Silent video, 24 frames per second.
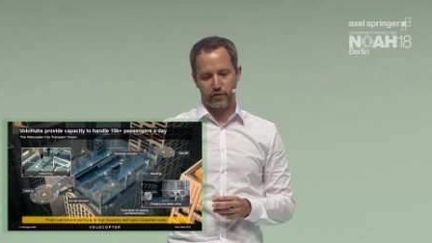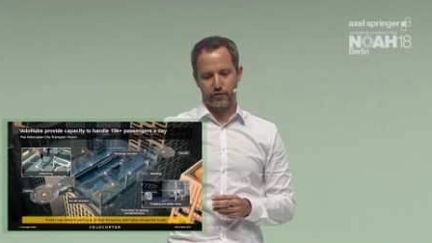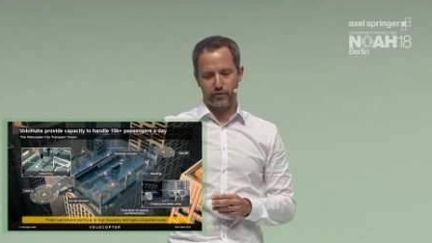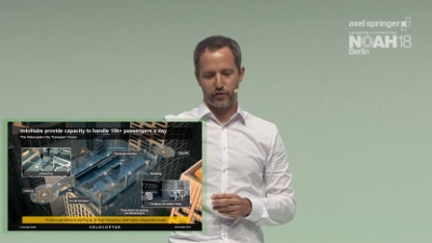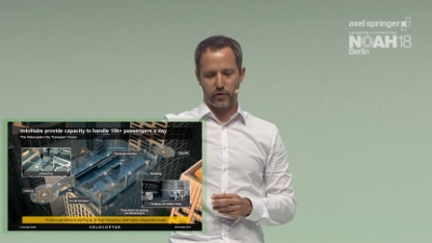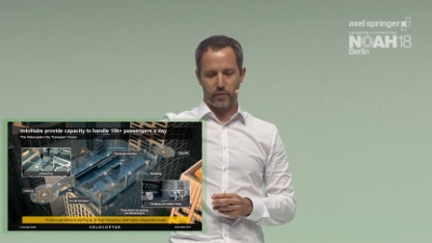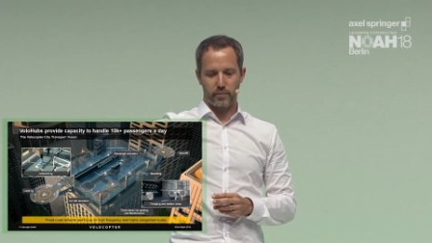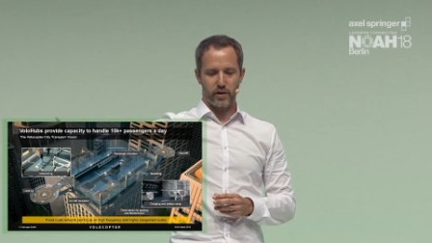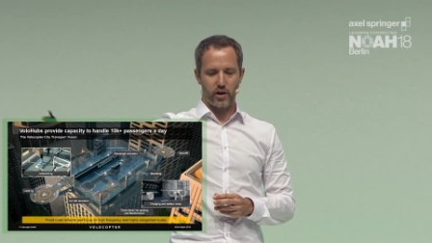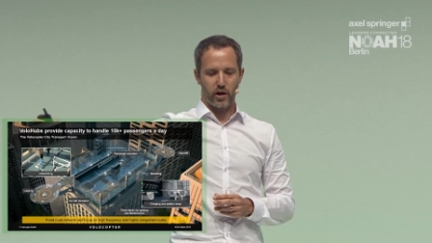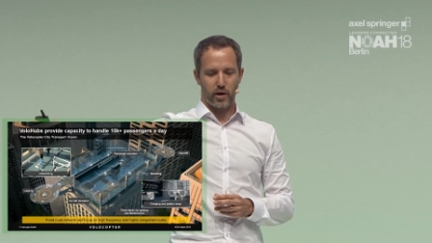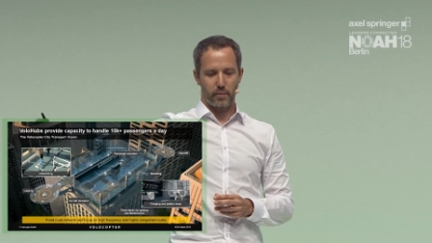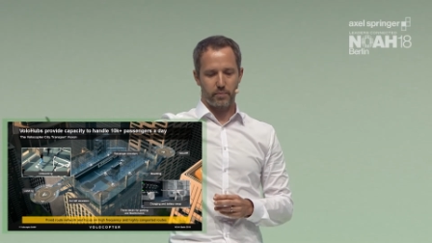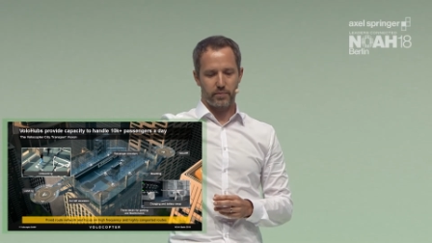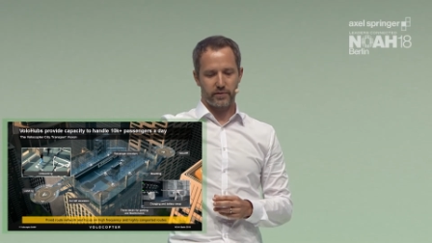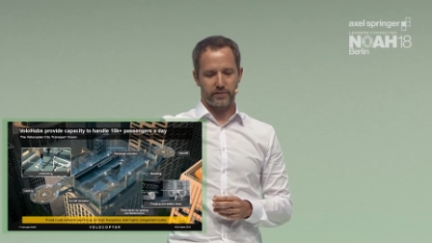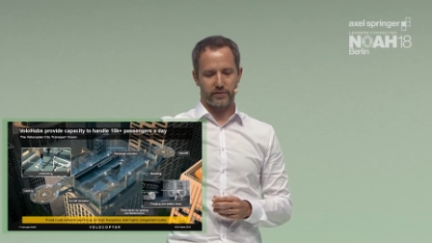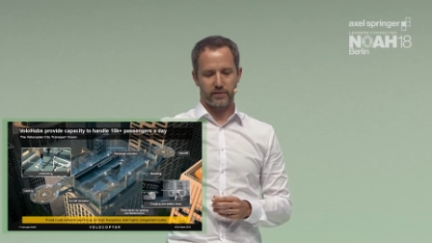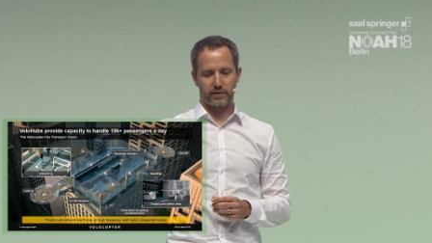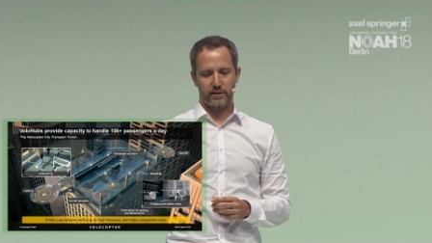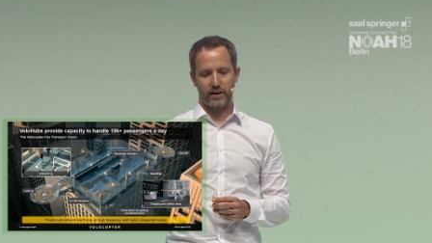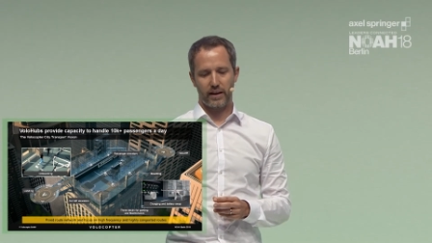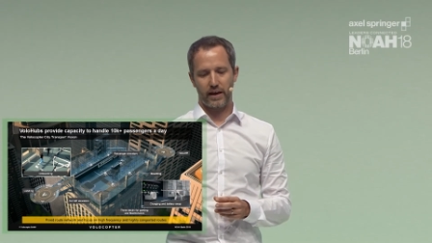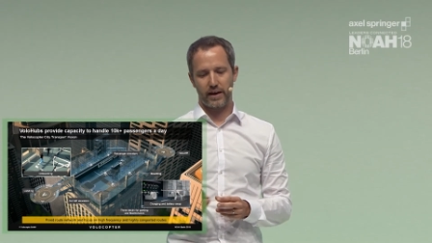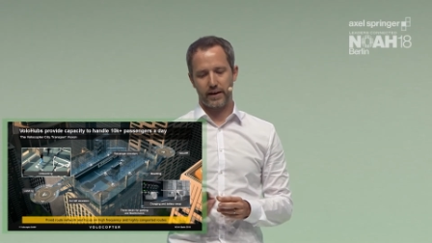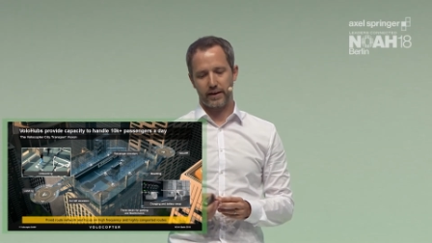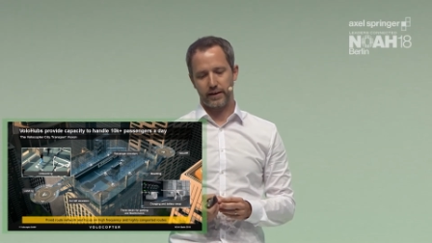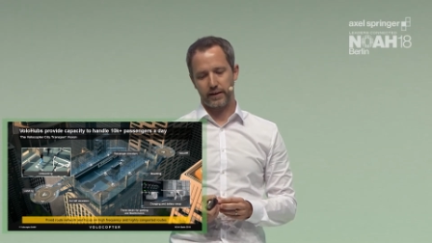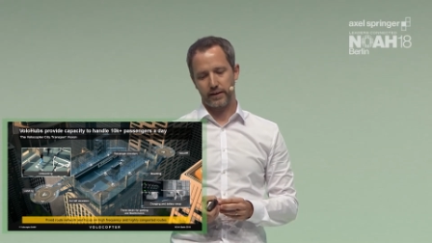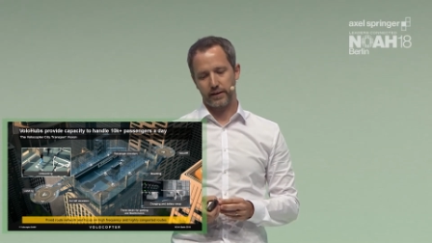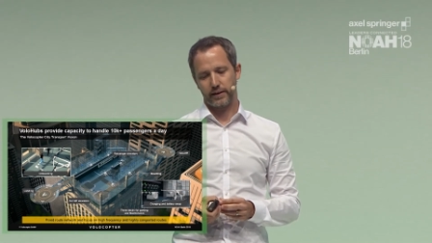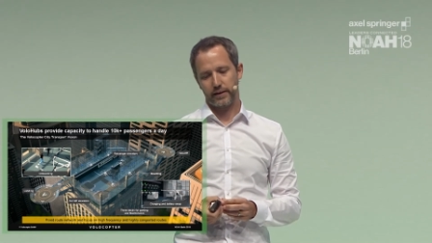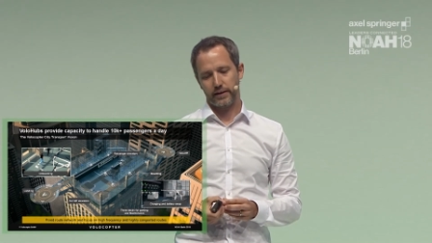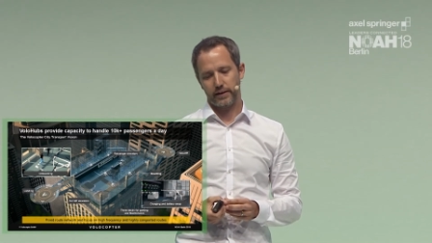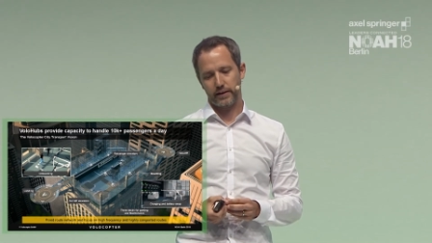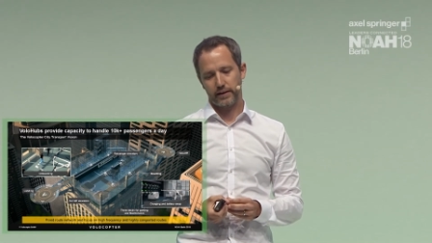from the opposite
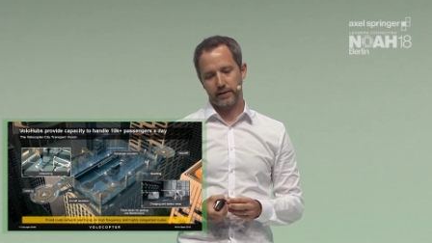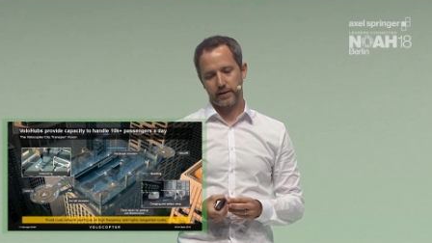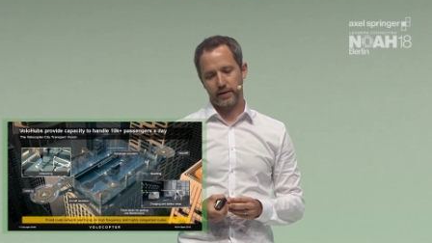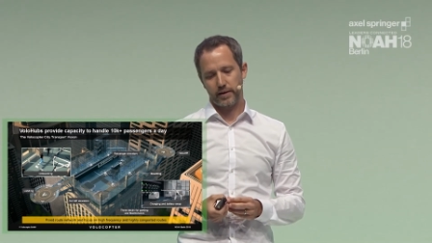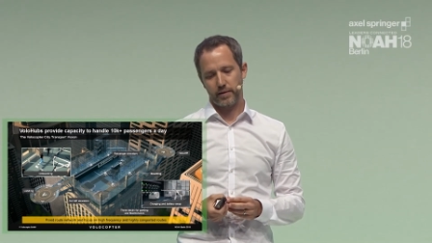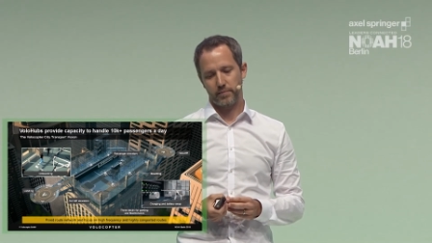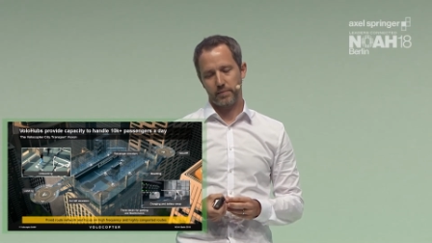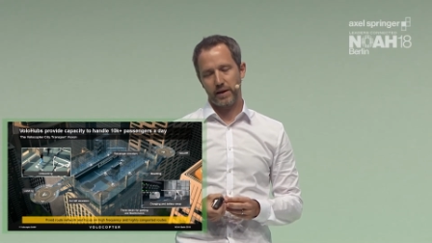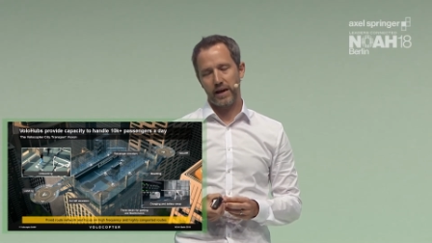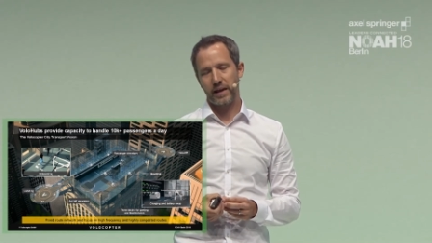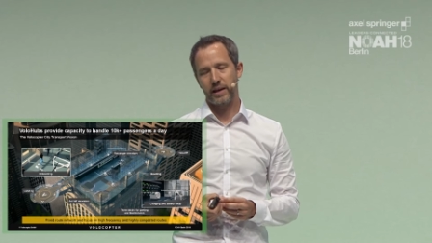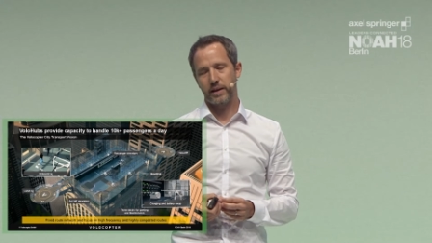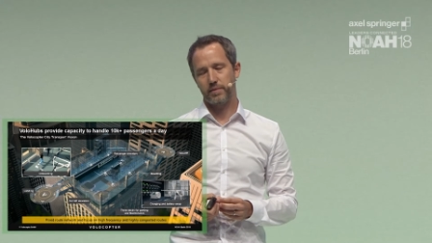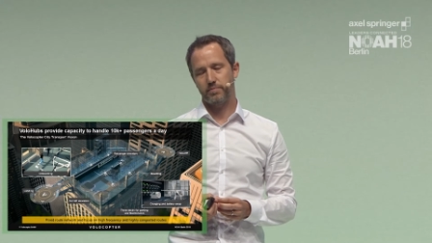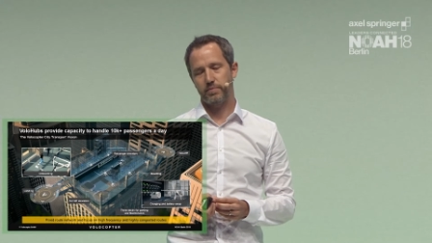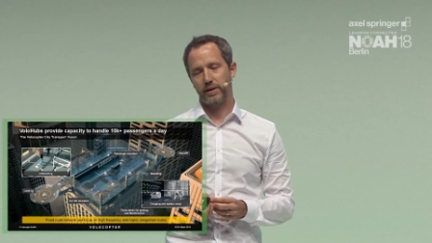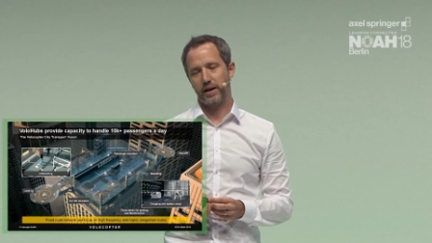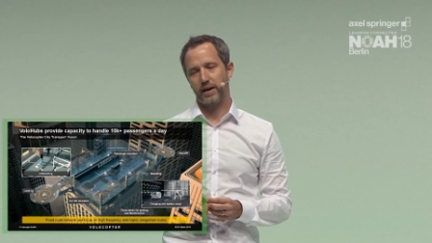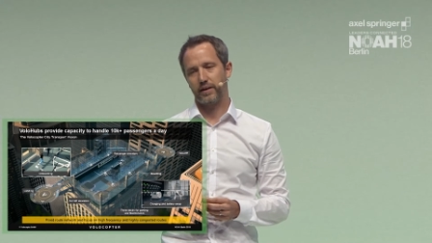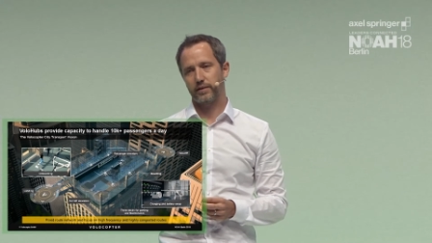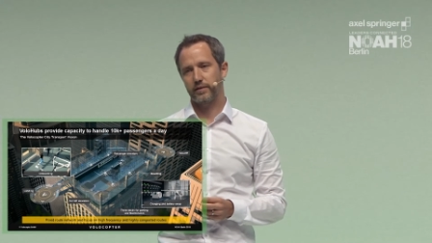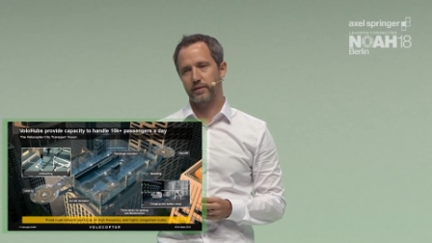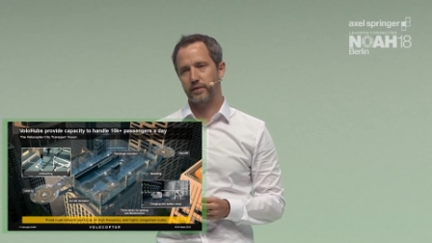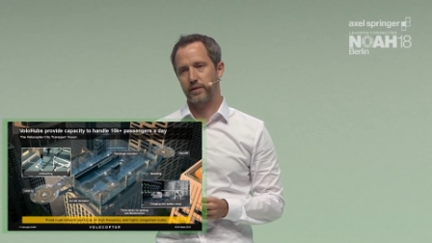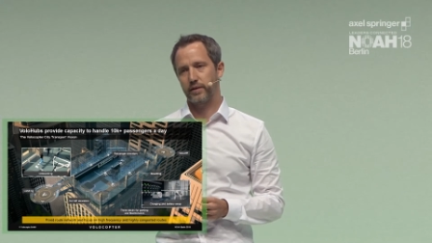line um, helipad.